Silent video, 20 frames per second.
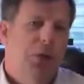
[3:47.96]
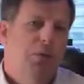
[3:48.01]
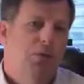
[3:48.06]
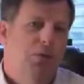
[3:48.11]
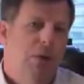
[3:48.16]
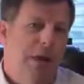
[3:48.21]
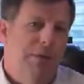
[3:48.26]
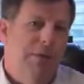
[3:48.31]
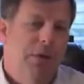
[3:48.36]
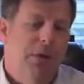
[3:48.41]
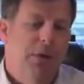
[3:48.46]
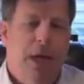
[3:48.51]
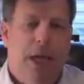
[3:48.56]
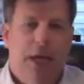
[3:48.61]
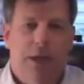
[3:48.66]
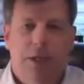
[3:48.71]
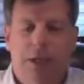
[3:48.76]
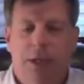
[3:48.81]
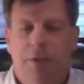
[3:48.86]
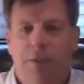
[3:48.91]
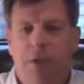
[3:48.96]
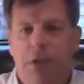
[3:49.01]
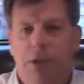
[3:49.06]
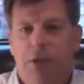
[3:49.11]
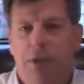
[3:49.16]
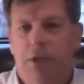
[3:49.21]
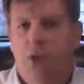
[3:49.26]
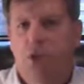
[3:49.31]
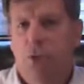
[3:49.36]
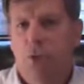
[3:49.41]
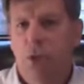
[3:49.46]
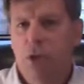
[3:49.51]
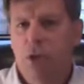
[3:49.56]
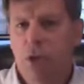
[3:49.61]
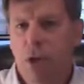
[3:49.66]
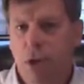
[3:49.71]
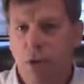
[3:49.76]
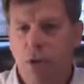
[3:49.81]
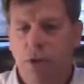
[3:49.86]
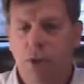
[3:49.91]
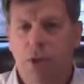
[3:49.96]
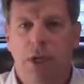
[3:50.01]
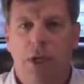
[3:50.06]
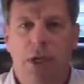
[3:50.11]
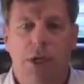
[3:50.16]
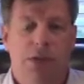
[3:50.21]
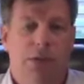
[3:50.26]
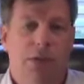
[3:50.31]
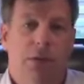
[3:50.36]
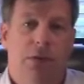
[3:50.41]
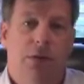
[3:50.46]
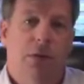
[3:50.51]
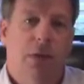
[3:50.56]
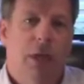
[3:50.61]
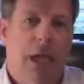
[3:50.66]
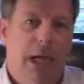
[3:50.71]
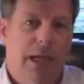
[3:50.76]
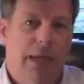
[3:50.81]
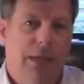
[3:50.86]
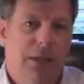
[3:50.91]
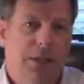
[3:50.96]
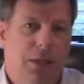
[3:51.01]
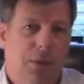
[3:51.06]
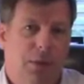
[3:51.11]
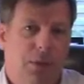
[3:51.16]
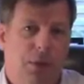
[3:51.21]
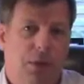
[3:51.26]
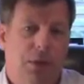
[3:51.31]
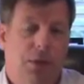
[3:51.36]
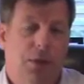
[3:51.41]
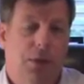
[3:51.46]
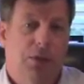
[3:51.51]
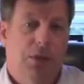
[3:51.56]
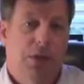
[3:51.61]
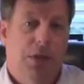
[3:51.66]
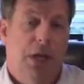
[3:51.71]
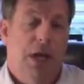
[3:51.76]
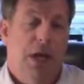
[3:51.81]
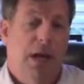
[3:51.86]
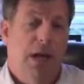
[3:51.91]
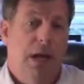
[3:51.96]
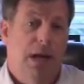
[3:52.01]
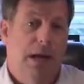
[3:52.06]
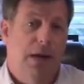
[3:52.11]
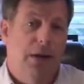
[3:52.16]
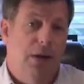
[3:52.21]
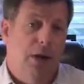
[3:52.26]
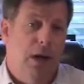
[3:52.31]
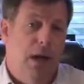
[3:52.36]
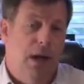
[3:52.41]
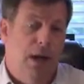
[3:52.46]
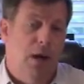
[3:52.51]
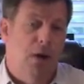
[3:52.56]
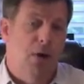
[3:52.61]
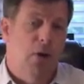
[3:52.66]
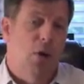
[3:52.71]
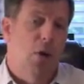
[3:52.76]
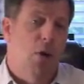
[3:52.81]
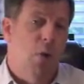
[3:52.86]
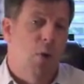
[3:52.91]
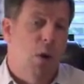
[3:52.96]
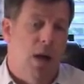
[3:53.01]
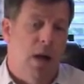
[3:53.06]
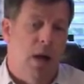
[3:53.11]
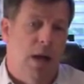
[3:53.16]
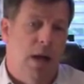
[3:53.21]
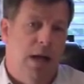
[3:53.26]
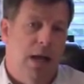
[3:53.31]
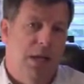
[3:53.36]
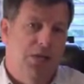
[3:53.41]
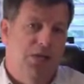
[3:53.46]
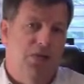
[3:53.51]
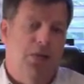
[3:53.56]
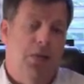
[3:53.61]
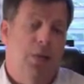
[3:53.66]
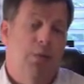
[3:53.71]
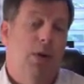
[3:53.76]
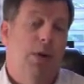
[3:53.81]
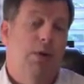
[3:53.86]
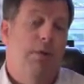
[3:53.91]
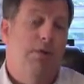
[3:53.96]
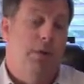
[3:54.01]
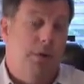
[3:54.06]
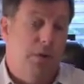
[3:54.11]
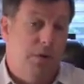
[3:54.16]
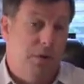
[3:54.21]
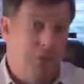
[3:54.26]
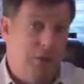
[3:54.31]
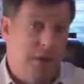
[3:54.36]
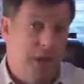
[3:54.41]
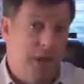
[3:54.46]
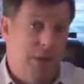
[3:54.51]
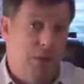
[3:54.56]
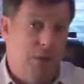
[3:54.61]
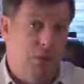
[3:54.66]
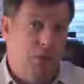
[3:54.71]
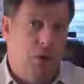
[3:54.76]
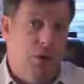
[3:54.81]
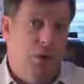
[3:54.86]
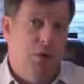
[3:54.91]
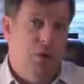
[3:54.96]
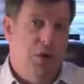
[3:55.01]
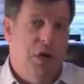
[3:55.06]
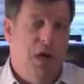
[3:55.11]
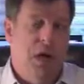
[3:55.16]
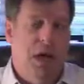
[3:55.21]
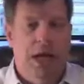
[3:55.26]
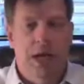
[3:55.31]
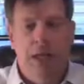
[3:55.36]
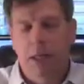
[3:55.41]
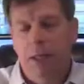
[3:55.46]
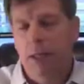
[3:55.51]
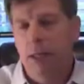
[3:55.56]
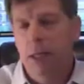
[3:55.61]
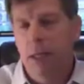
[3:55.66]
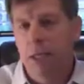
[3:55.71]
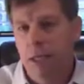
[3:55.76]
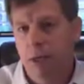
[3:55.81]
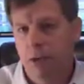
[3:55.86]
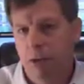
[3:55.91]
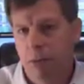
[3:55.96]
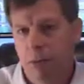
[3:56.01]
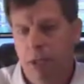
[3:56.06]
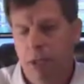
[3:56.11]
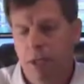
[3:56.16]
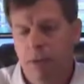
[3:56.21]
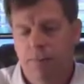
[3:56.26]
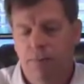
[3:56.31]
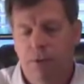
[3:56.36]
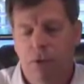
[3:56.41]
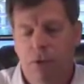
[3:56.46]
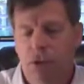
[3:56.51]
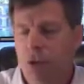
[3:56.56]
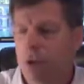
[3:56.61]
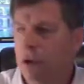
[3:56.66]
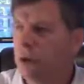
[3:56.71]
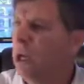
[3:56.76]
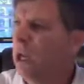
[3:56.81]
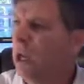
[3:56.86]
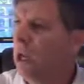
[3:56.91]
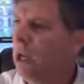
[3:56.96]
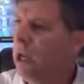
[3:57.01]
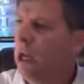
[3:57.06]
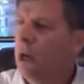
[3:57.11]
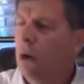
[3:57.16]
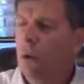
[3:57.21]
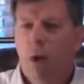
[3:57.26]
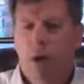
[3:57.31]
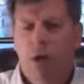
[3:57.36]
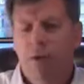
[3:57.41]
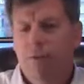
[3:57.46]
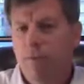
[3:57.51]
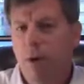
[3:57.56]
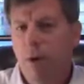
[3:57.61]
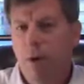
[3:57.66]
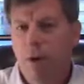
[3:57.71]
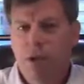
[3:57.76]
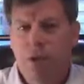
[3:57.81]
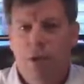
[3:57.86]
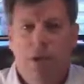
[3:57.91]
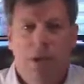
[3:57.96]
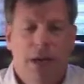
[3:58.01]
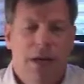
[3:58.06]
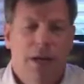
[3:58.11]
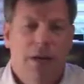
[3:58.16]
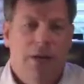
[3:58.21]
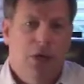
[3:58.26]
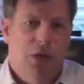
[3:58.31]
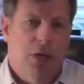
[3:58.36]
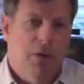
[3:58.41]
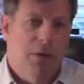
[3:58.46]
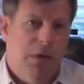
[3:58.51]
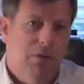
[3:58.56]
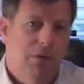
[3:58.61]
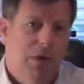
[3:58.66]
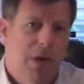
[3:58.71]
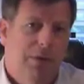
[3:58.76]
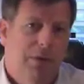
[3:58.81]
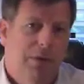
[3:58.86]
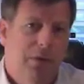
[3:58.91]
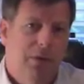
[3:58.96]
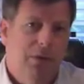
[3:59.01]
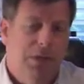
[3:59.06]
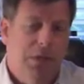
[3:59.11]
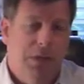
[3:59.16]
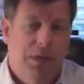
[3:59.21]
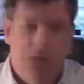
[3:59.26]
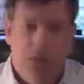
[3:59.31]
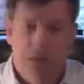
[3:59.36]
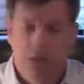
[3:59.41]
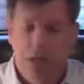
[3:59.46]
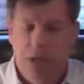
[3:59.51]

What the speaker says: revenue activities are doing those things that are likely to produce a higher ROI somewhat further down the road, not in the near immediate future. We're going to focus a lot on current revenues in this